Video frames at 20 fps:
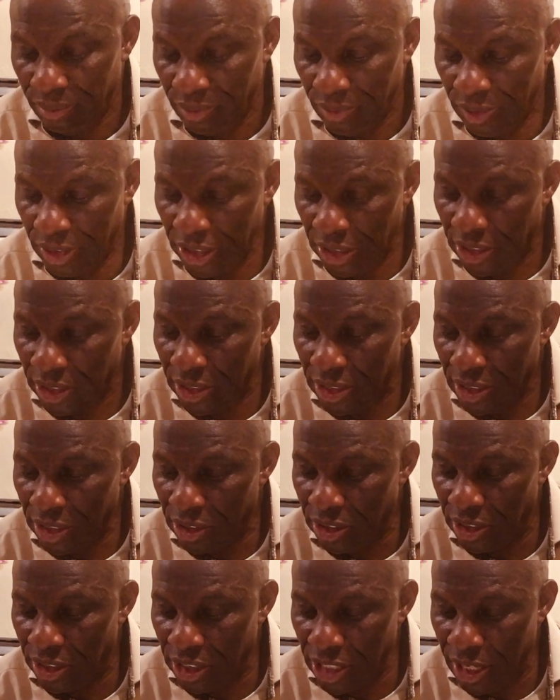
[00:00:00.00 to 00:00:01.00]
This is a
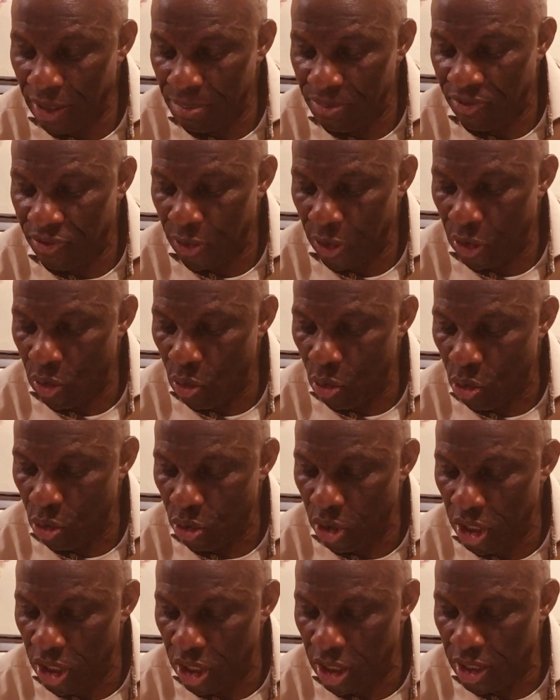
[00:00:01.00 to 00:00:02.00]
gem to go
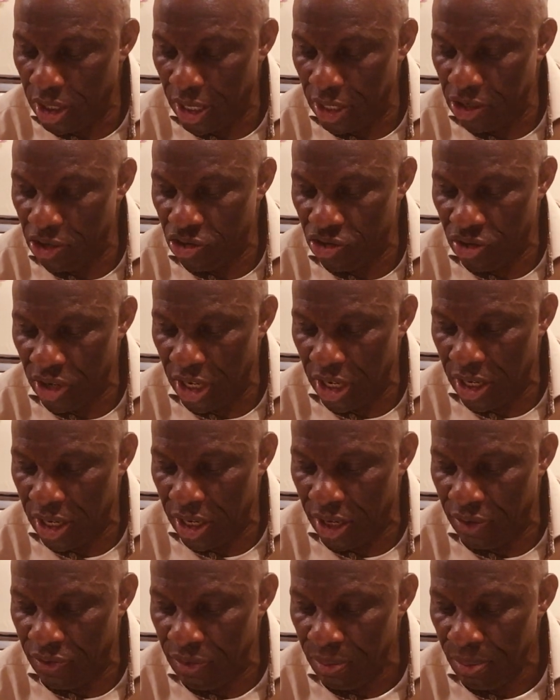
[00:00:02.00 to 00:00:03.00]
eat and drink. Ah.
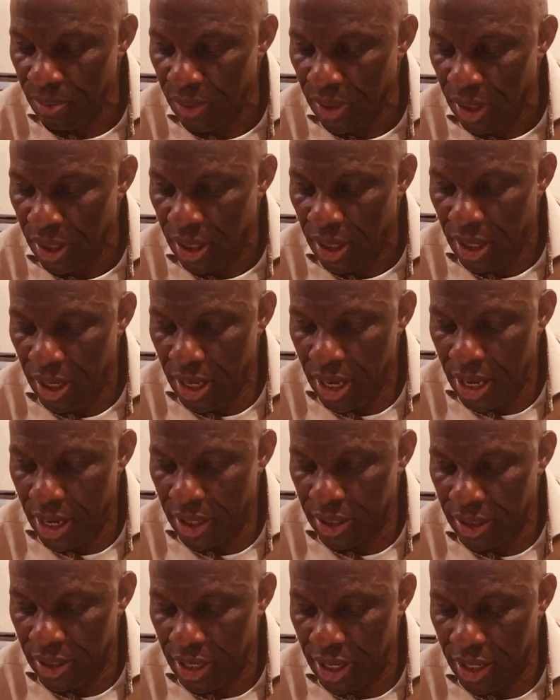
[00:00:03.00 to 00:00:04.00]
Yes,
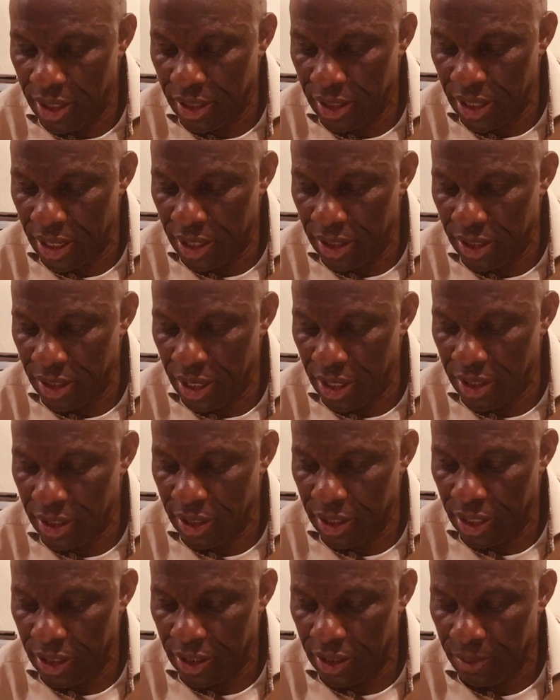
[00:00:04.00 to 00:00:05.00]
yes, yes, yes,
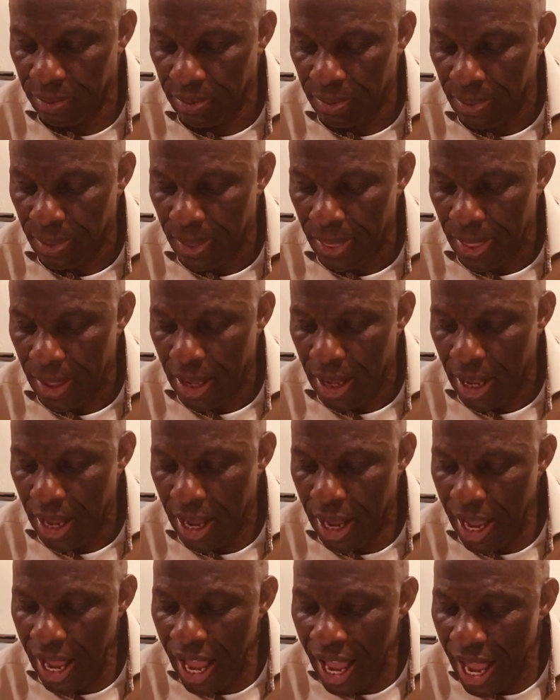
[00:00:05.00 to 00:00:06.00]
yes.
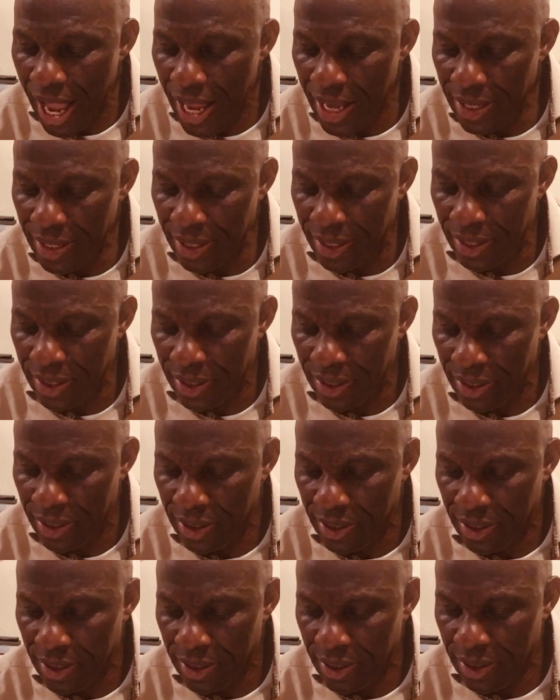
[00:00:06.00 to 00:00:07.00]
And
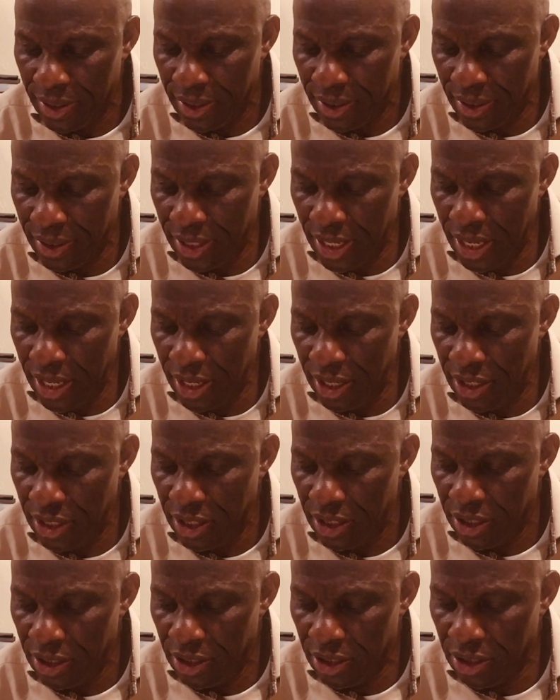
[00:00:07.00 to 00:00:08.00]
they
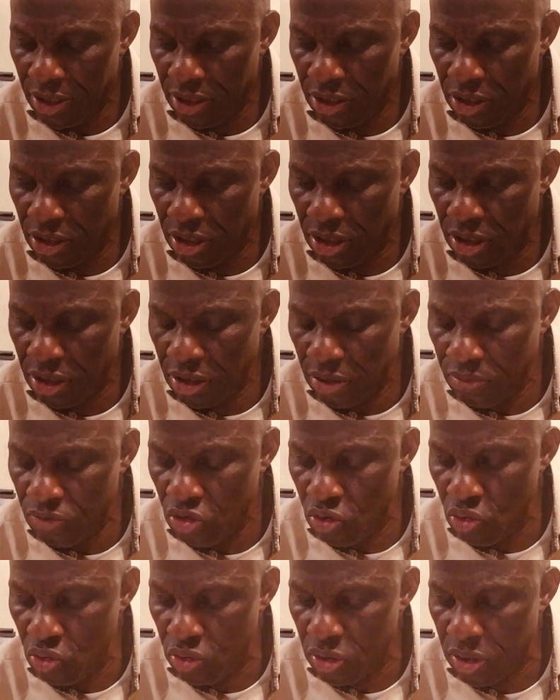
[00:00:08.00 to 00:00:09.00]

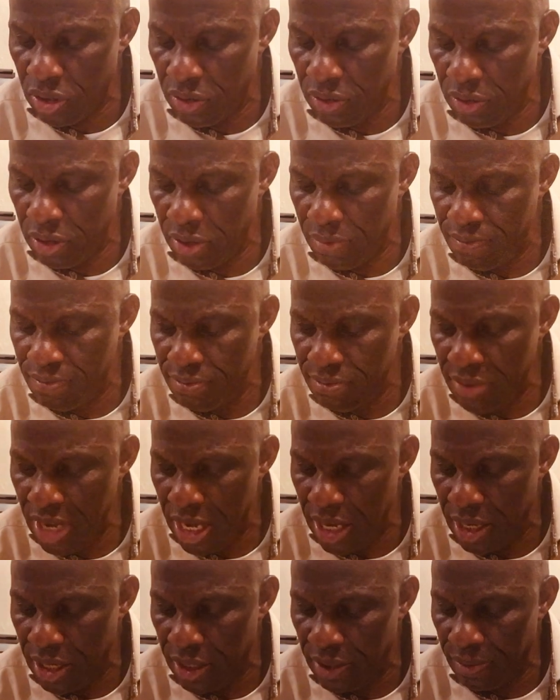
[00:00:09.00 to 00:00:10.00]
sued the
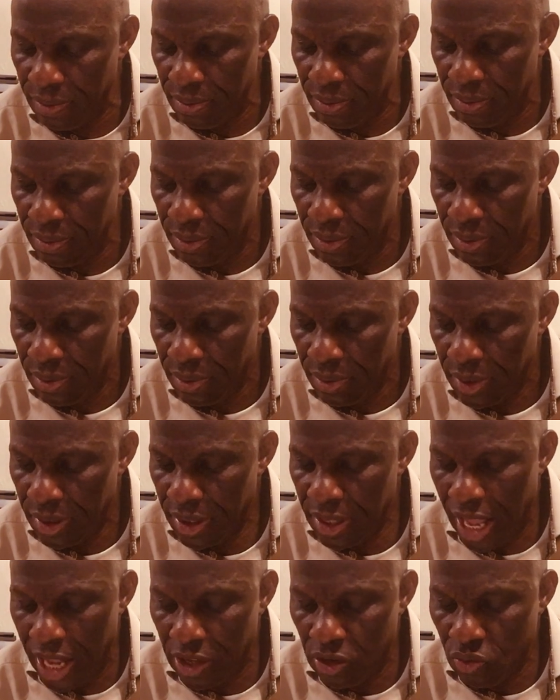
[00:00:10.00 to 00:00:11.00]
men
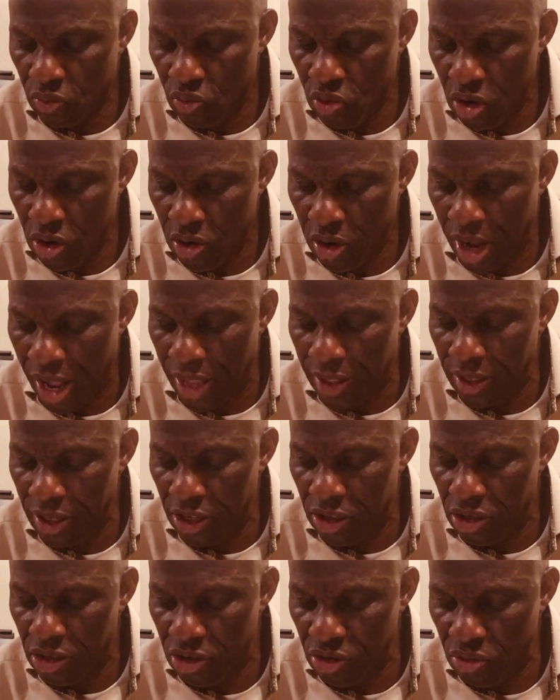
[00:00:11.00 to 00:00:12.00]
that were at the
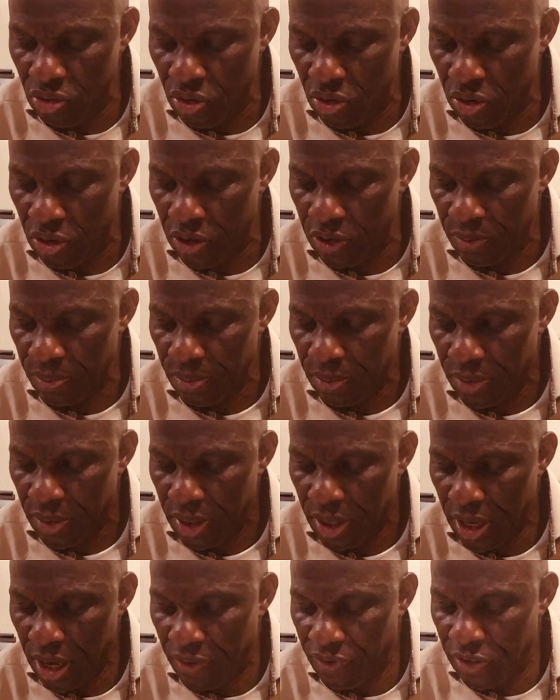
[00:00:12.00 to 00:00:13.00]
door
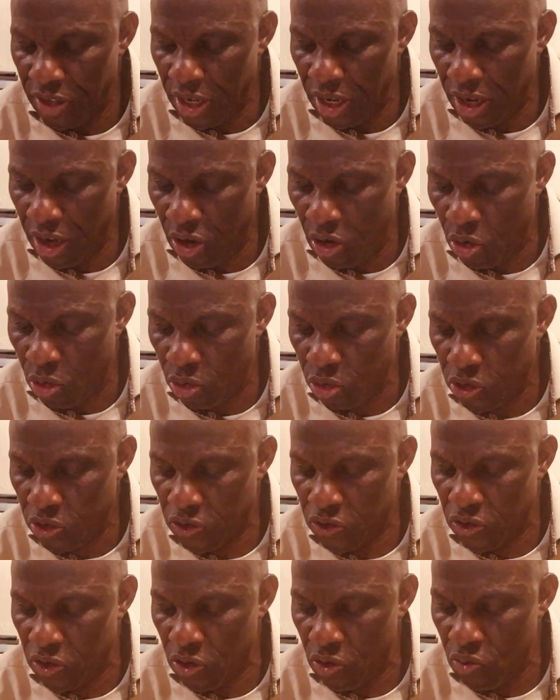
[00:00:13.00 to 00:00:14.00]
of the
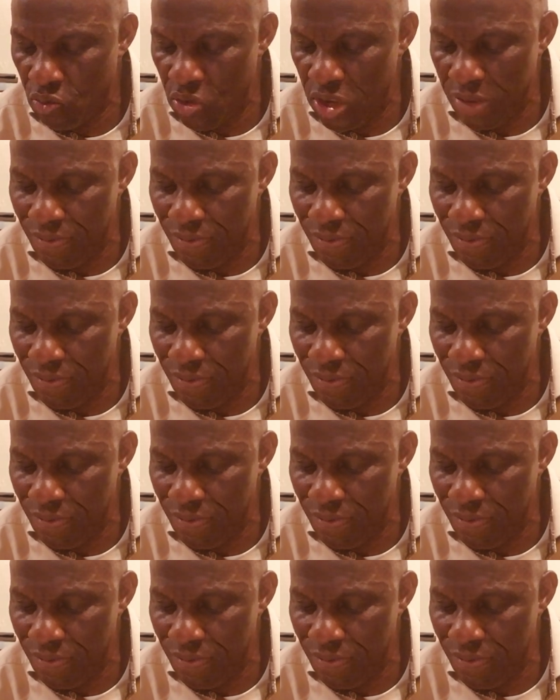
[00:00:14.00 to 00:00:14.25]
house with